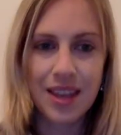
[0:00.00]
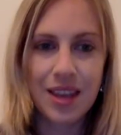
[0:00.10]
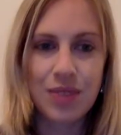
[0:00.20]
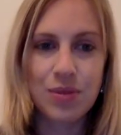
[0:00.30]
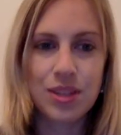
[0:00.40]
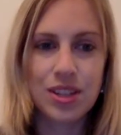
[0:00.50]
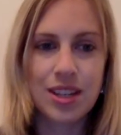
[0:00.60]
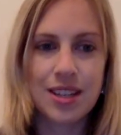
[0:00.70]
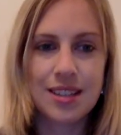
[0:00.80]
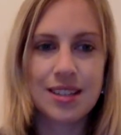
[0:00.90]
which
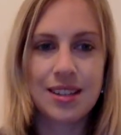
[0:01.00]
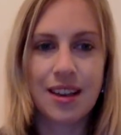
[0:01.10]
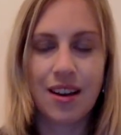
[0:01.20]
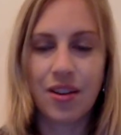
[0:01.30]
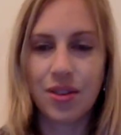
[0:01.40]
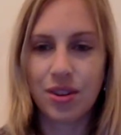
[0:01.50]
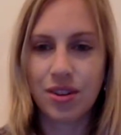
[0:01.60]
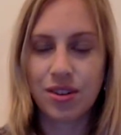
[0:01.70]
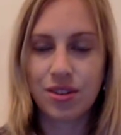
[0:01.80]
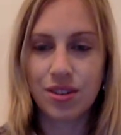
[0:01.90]
is on
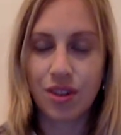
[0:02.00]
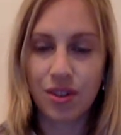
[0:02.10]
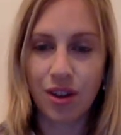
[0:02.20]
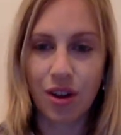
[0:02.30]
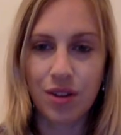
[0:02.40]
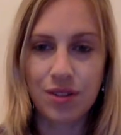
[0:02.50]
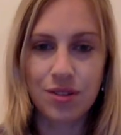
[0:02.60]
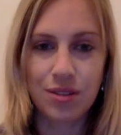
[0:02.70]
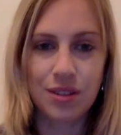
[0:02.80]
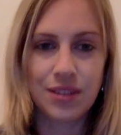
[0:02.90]
the coast
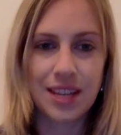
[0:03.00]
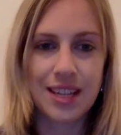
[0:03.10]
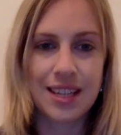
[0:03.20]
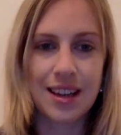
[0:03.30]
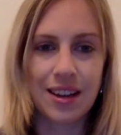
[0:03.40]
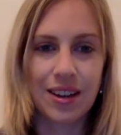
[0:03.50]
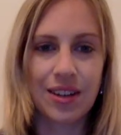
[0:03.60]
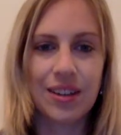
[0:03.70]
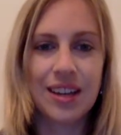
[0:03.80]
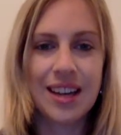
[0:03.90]
north of
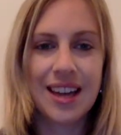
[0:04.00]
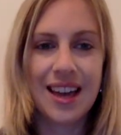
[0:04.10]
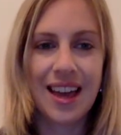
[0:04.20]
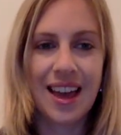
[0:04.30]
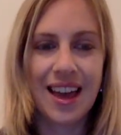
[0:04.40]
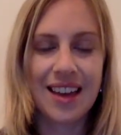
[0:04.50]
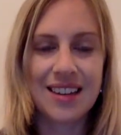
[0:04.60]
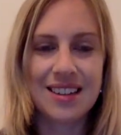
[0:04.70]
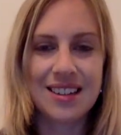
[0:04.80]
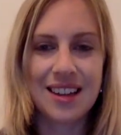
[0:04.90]
Santiago,
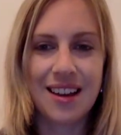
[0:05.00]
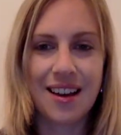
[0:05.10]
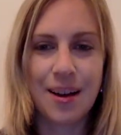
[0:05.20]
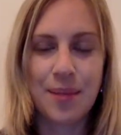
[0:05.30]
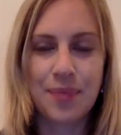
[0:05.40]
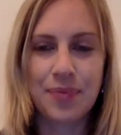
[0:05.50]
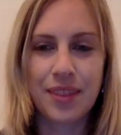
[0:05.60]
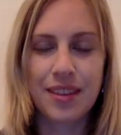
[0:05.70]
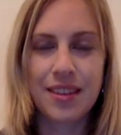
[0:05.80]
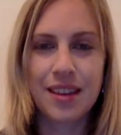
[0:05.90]
and
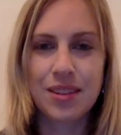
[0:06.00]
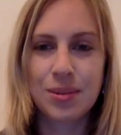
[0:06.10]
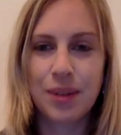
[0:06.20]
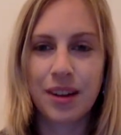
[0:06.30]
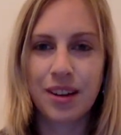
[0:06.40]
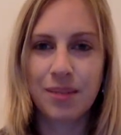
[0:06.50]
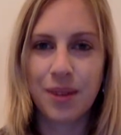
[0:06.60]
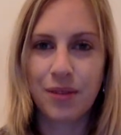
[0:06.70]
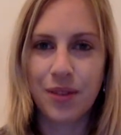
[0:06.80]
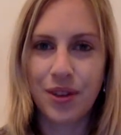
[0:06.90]
that's where I got my
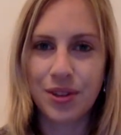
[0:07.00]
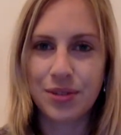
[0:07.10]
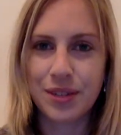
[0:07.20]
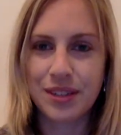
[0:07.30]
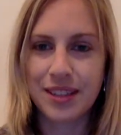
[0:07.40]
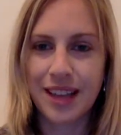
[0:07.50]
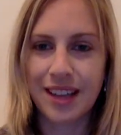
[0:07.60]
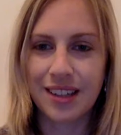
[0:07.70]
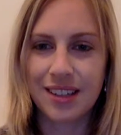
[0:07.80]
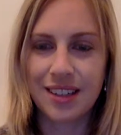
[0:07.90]
first real
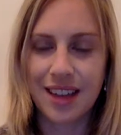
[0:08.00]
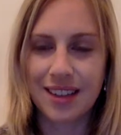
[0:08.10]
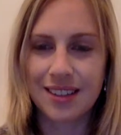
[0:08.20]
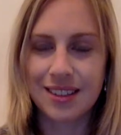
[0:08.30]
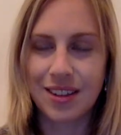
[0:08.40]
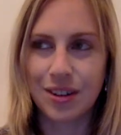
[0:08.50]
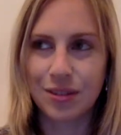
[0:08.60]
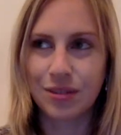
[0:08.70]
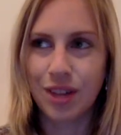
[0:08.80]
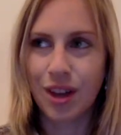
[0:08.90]
tastes
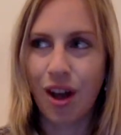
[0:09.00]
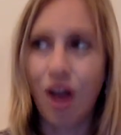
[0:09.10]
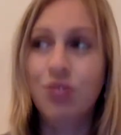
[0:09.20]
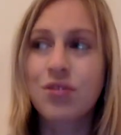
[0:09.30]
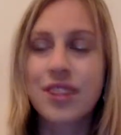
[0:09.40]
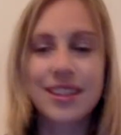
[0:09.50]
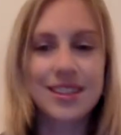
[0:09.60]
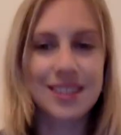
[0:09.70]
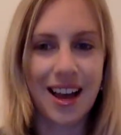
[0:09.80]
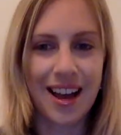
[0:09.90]
of real
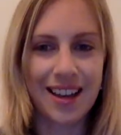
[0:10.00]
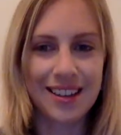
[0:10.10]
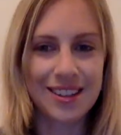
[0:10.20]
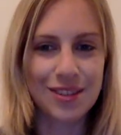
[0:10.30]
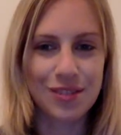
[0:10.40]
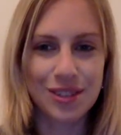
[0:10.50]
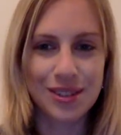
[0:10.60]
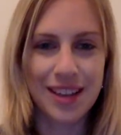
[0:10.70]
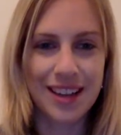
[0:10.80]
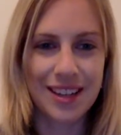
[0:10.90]
science, of real
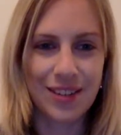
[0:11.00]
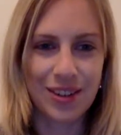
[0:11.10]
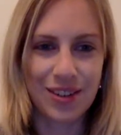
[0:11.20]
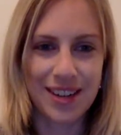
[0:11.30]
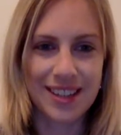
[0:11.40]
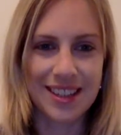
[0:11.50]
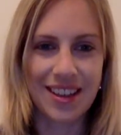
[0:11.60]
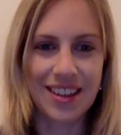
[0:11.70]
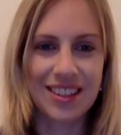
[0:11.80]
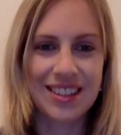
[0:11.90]
scientific
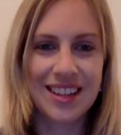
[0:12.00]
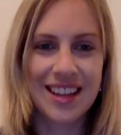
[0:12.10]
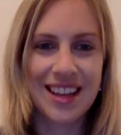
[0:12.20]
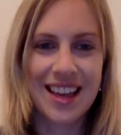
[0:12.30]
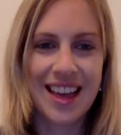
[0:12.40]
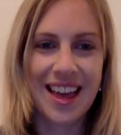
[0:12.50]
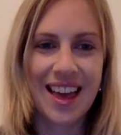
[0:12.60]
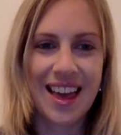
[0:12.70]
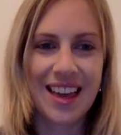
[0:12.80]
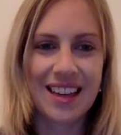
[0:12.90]
research,
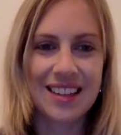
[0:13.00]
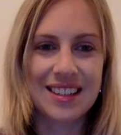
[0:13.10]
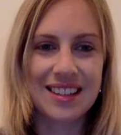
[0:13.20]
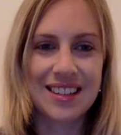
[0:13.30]
and